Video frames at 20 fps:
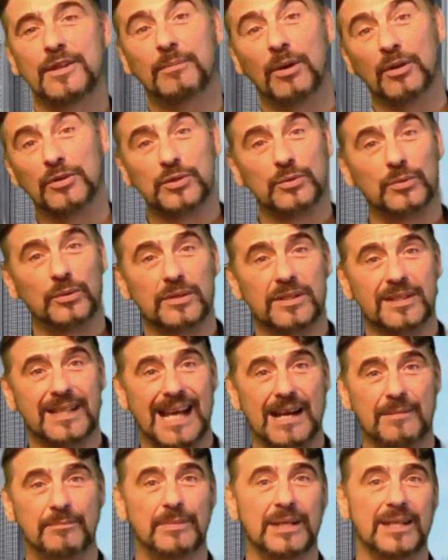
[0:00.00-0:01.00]
modules
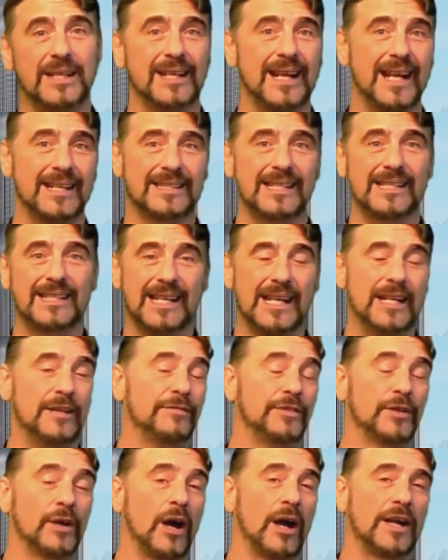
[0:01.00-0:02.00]
can be connected in a
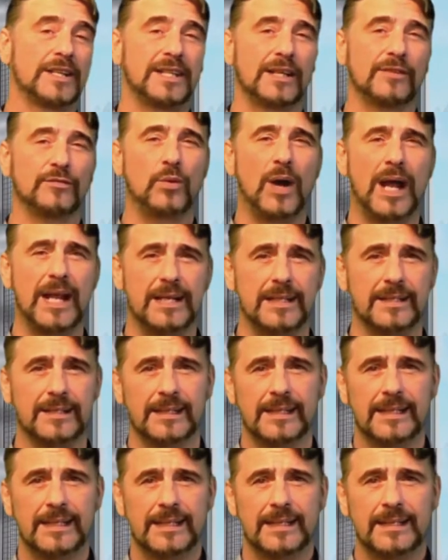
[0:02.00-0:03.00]
variety of ways,
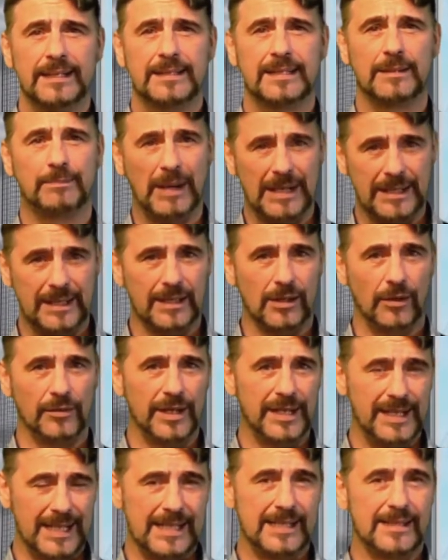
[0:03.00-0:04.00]
depending on the
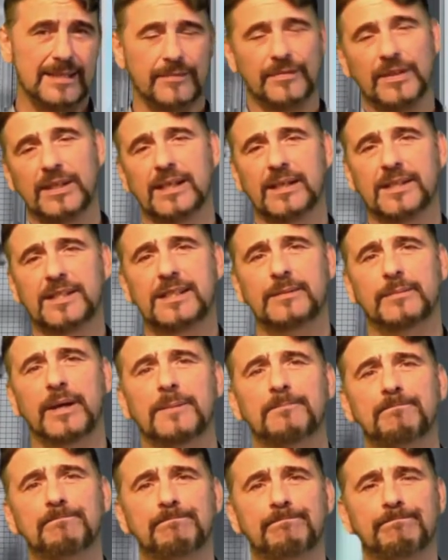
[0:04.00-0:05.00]
needs of the customer.
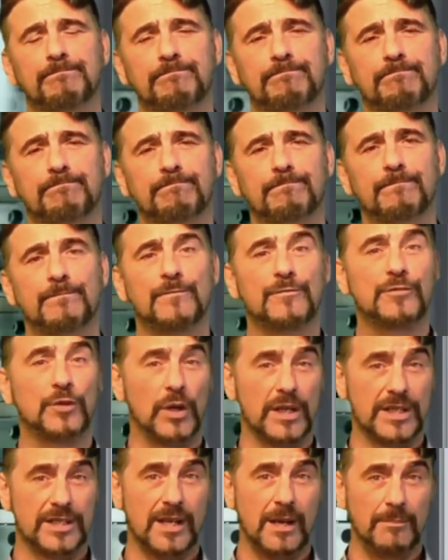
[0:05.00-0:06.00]
For
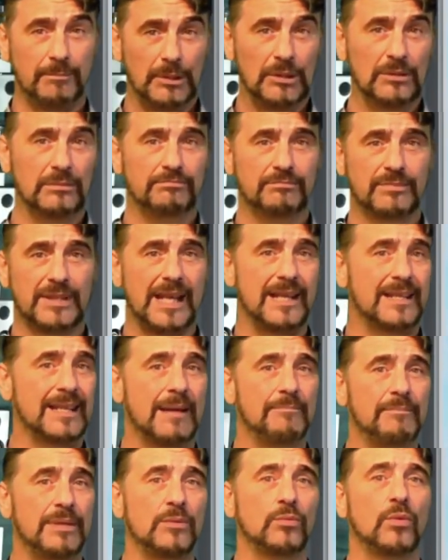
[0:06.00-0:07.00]
example, they
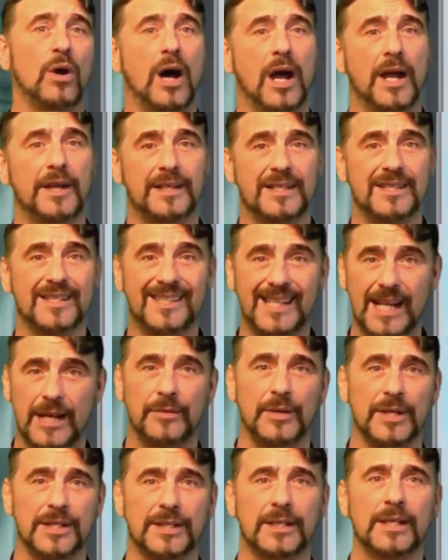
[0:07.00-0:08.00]
can be wired in
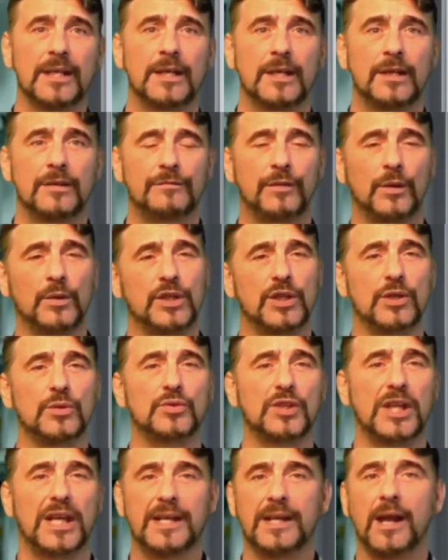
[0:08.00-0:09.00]
series for use
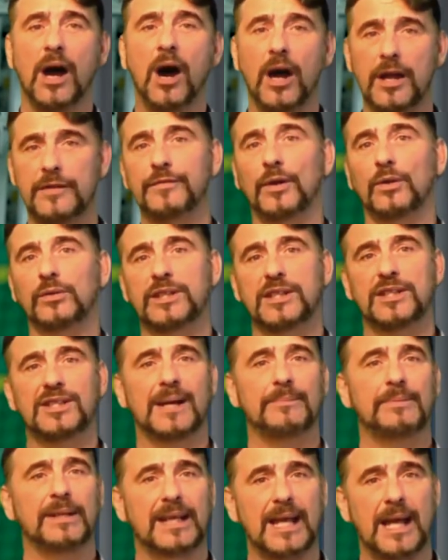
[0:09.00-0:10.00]
in high voltage
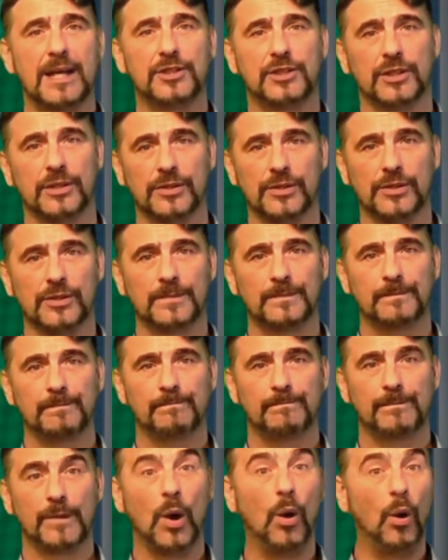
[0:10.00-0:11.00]
applications,
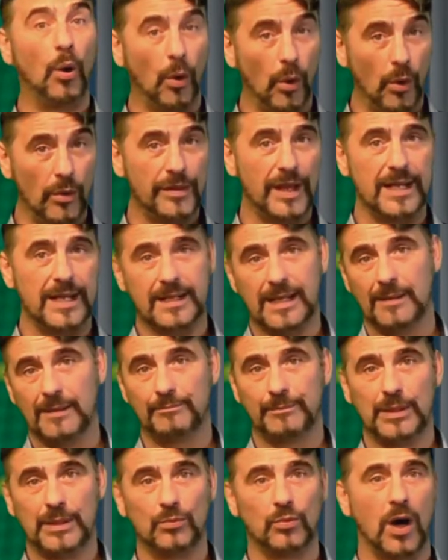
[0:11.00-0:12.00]
or they can
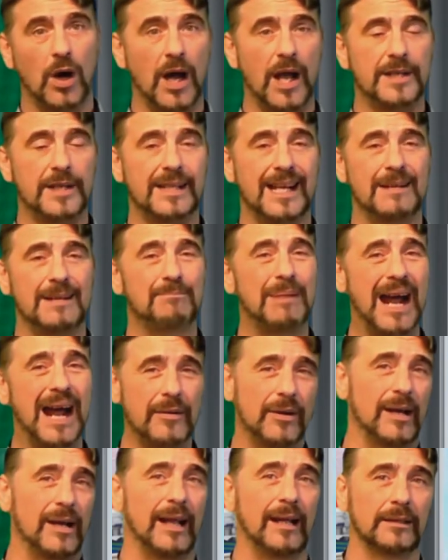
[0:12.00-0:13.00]
be wired in
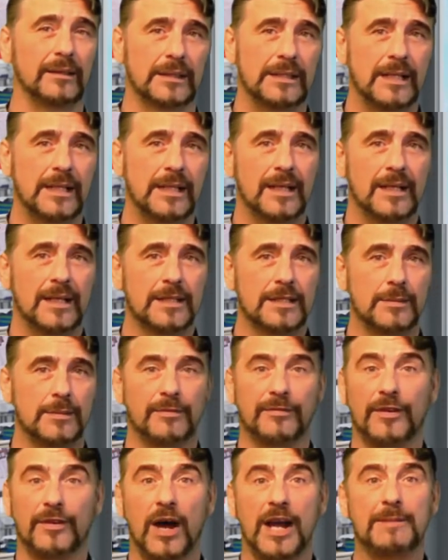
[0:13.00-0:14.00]
parallel to
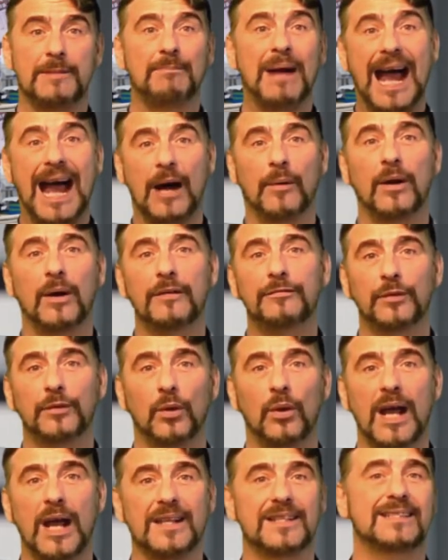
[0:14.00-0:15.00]
provide power
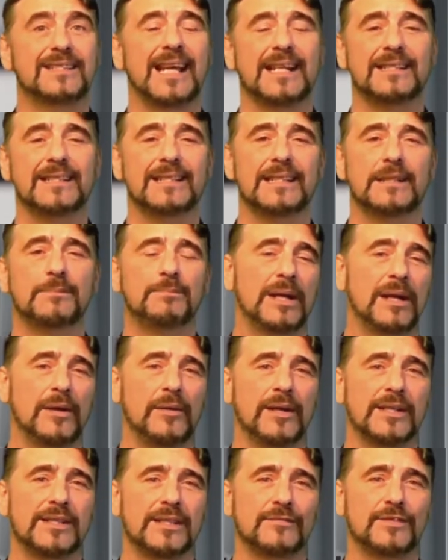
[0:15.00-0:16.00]
for extended
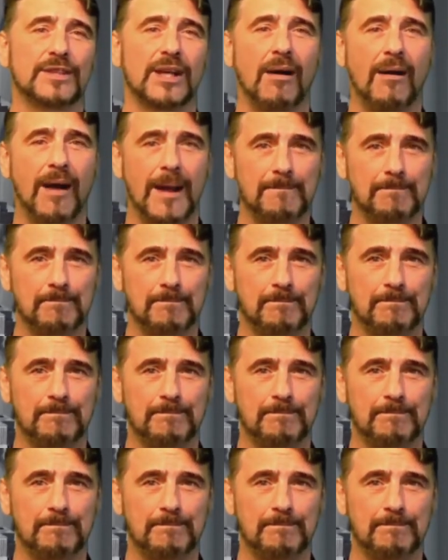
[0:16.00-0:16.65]
periods of time.